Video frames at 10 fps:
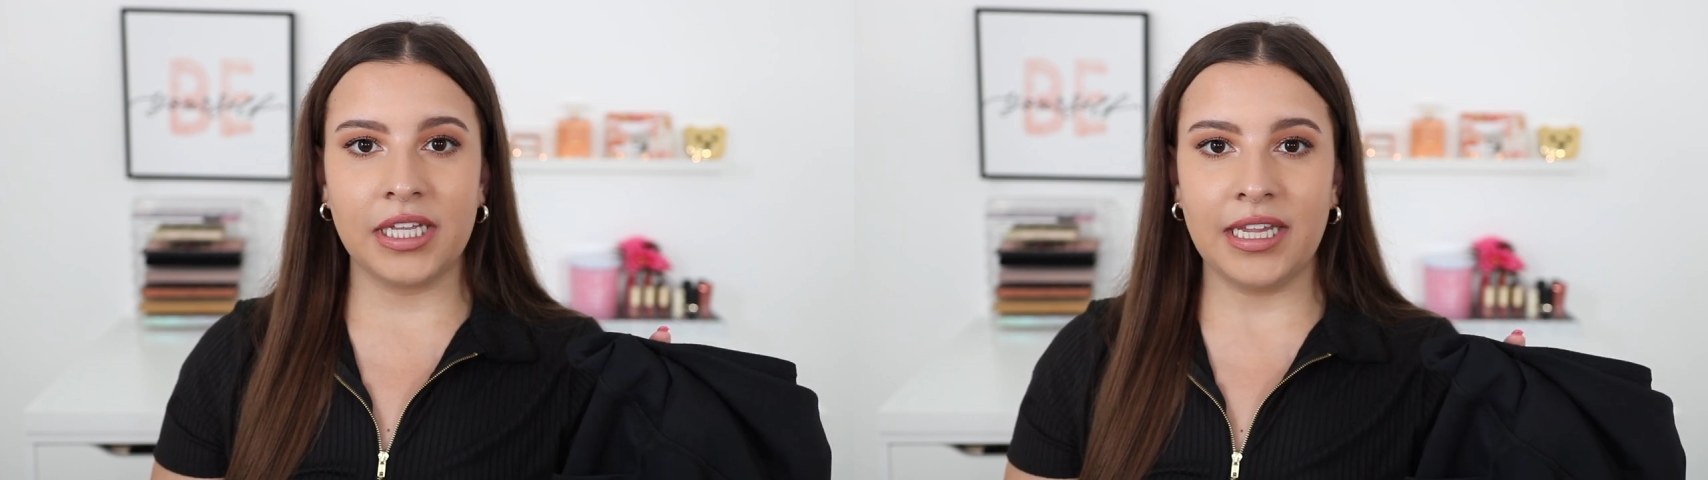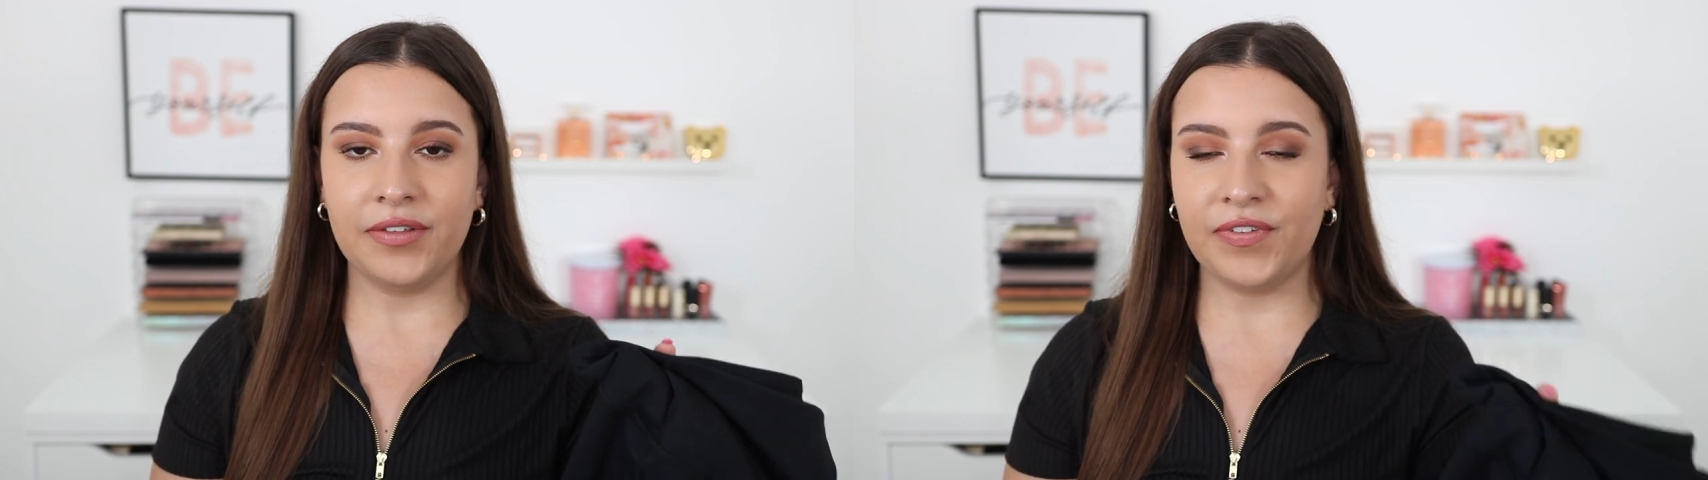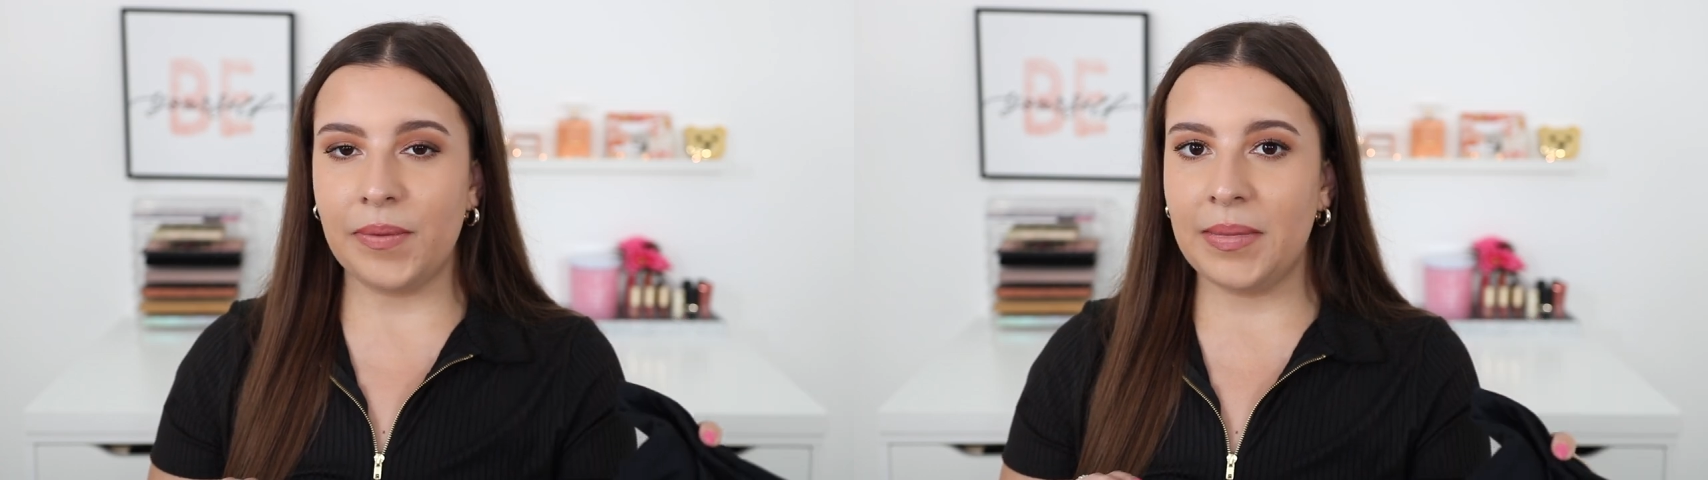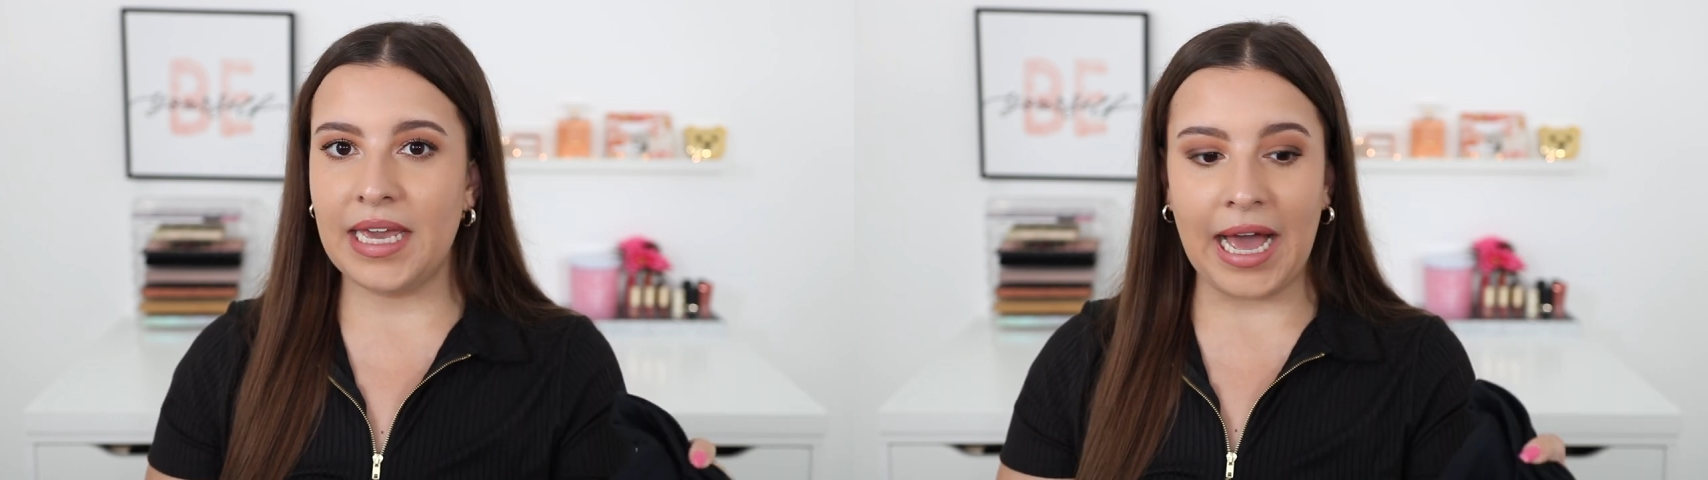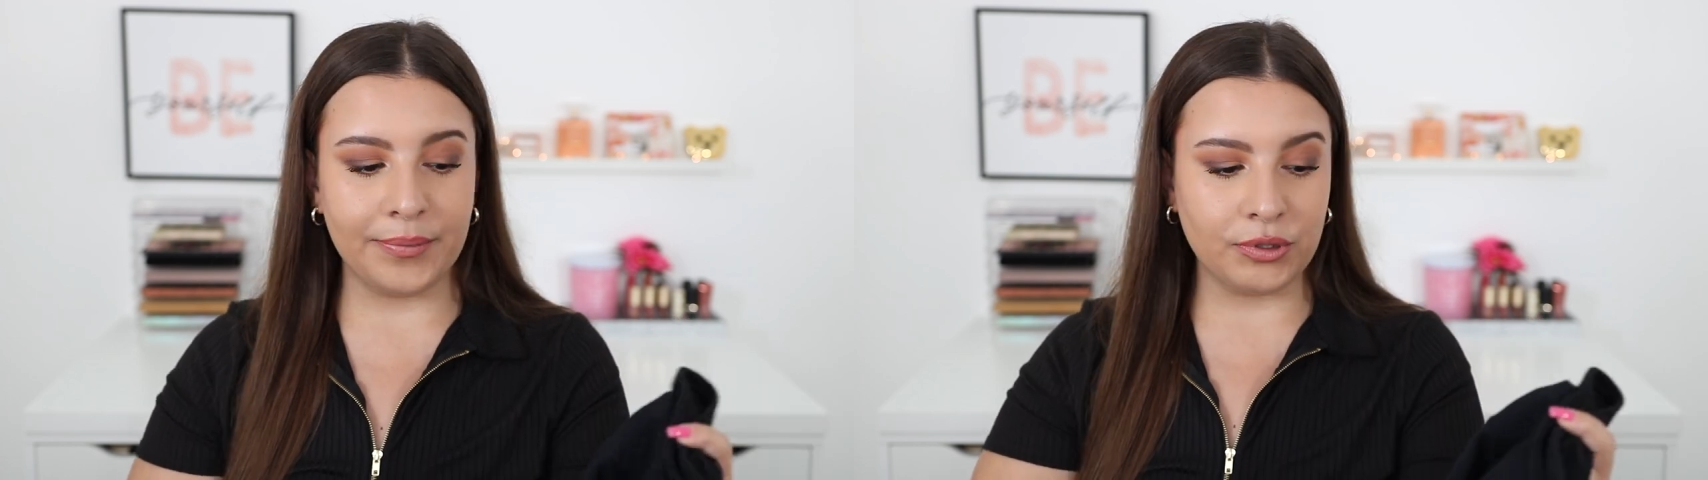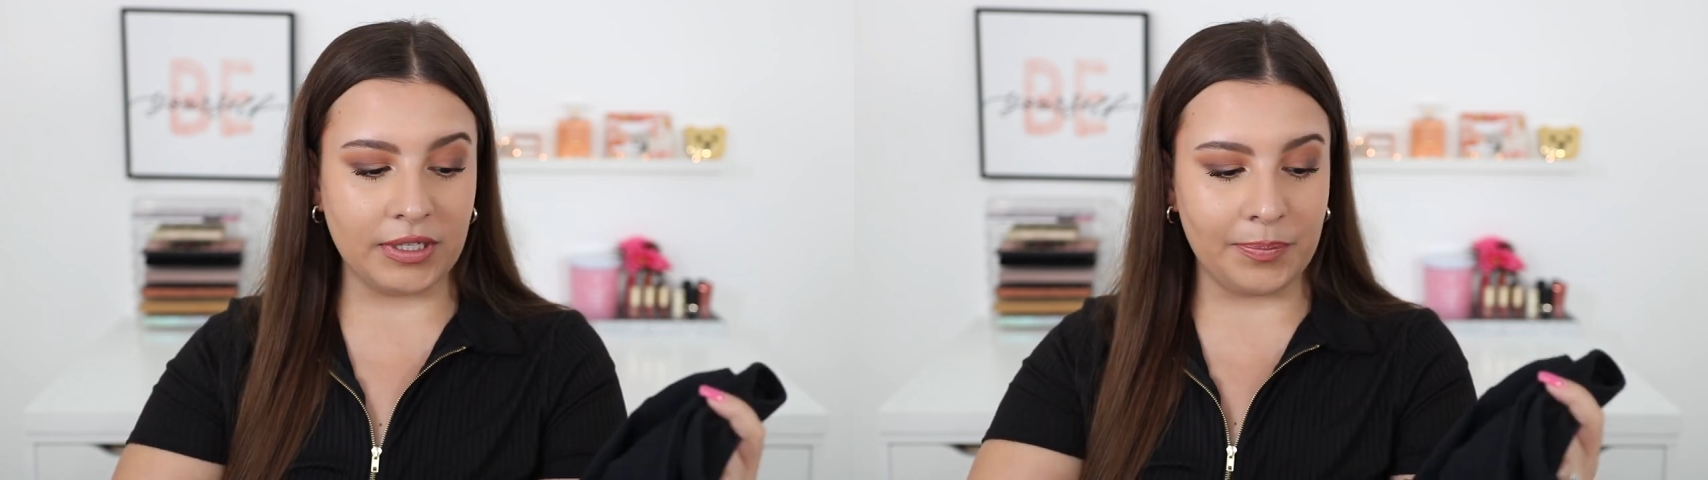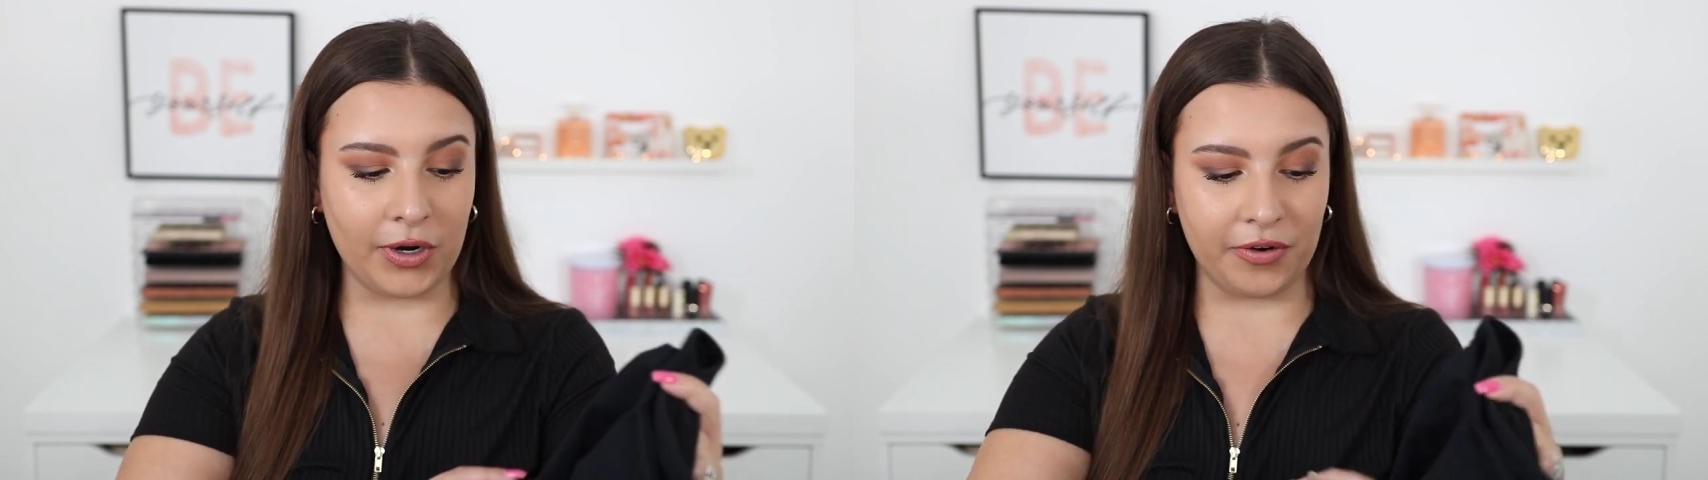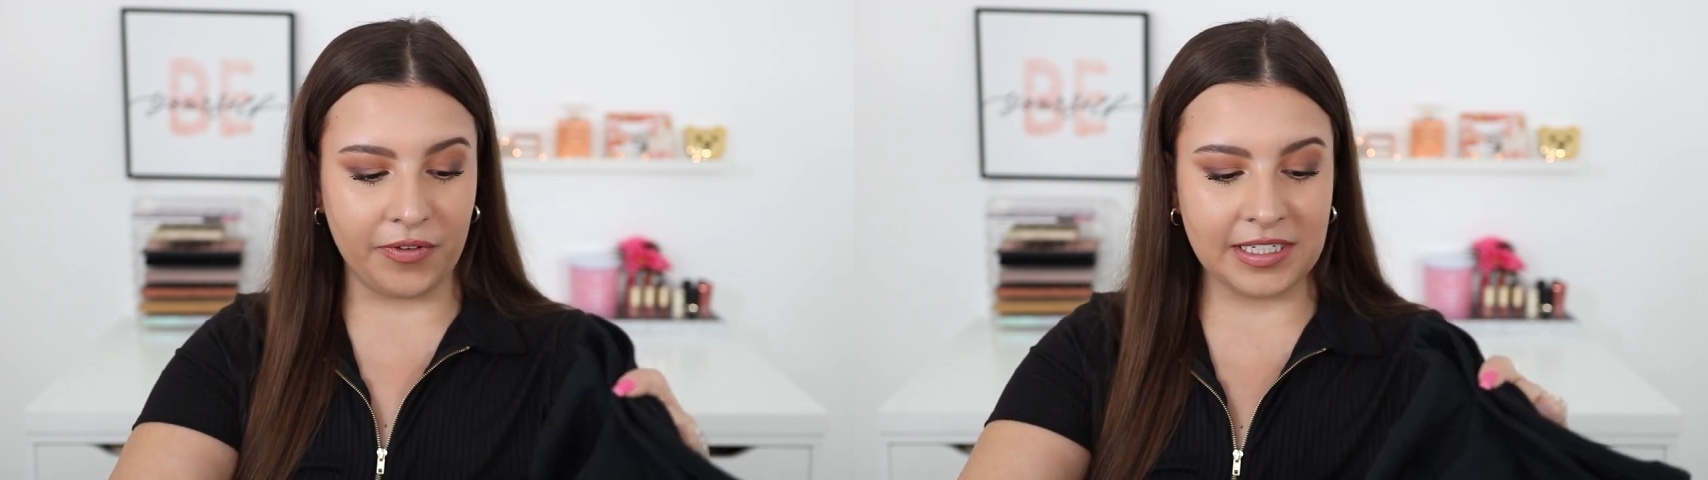and they fit me absolutely
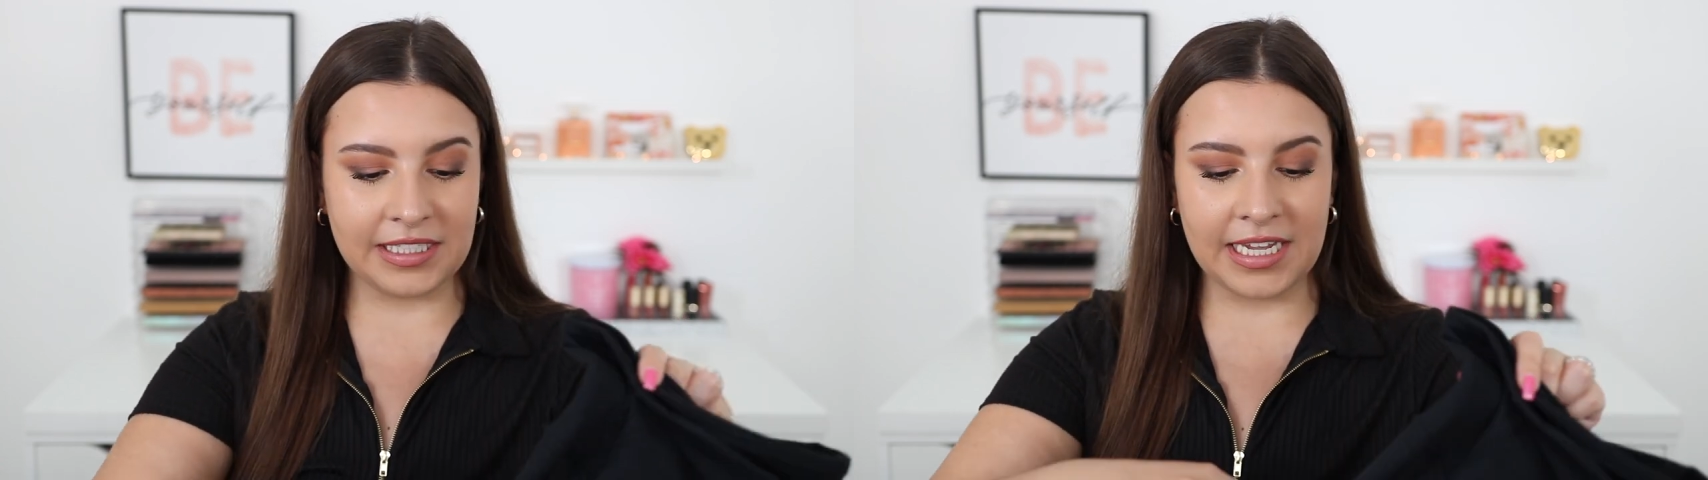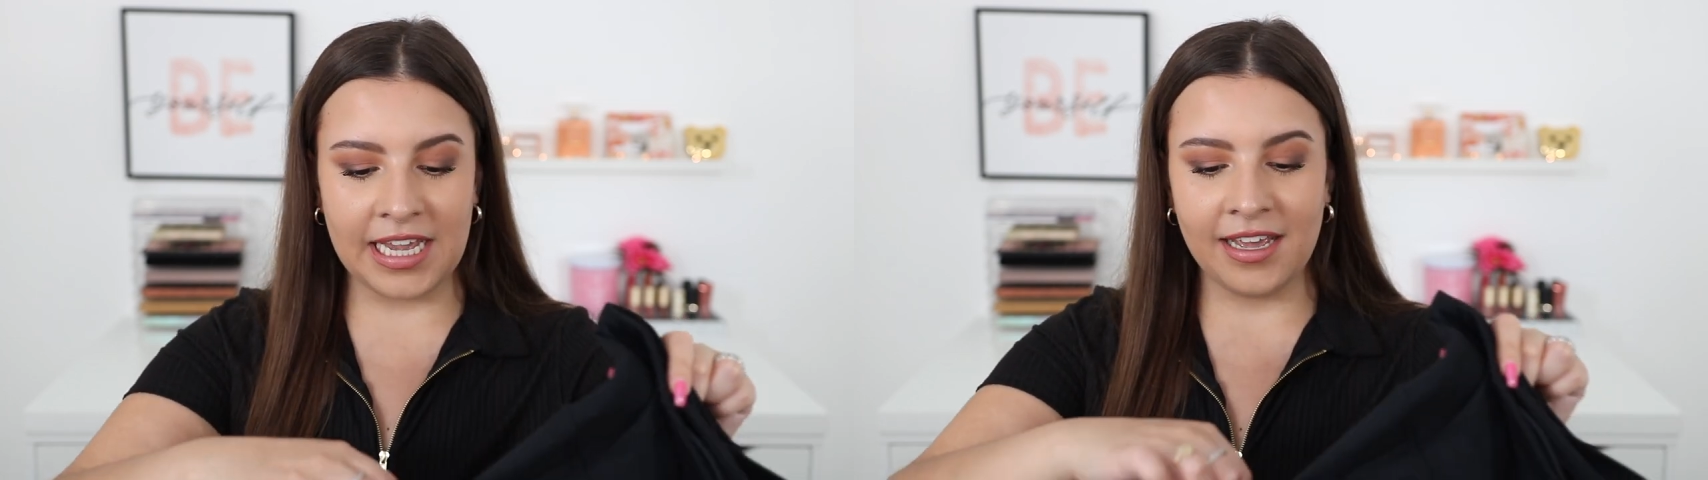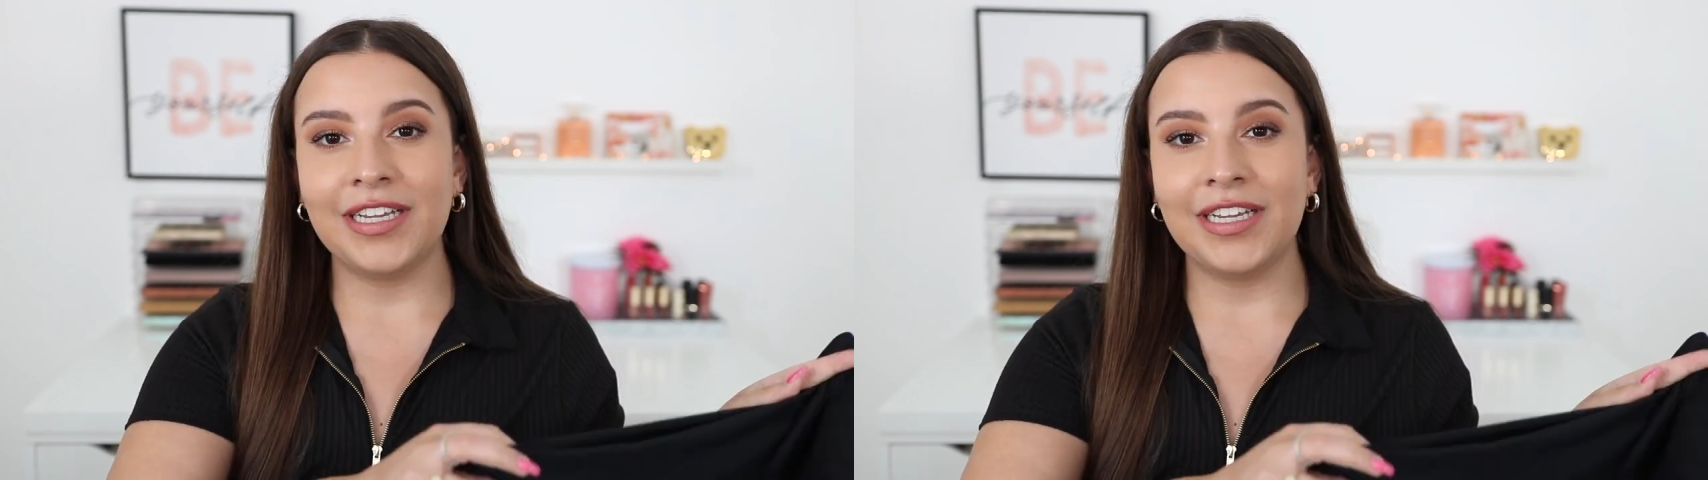perfectly.